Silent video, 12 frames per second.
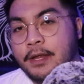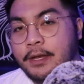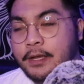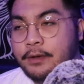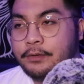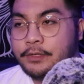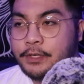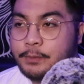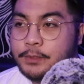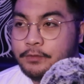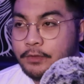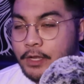Now, in
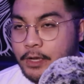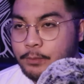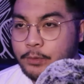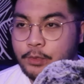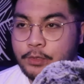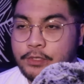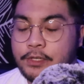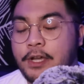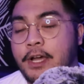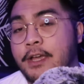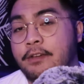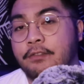terms of longboards,
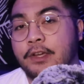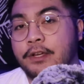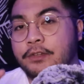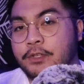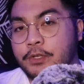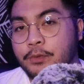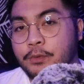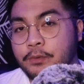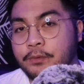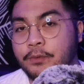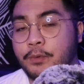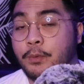I have got 2.
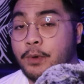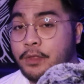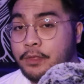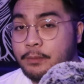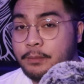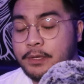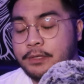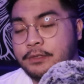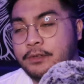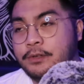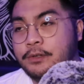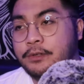One of them is
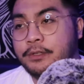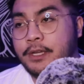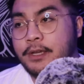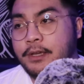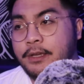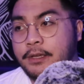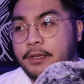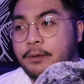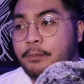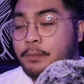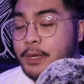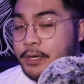called a
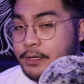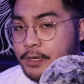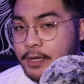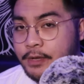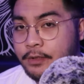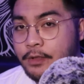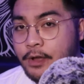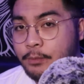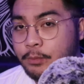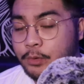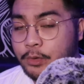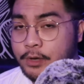pintail
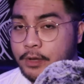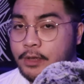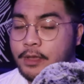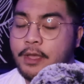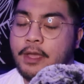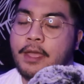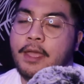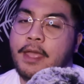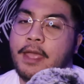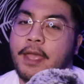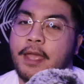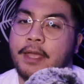longboard,
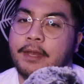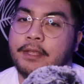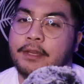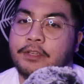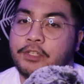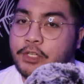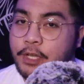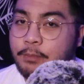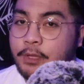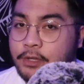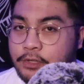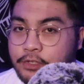and it is shaped like a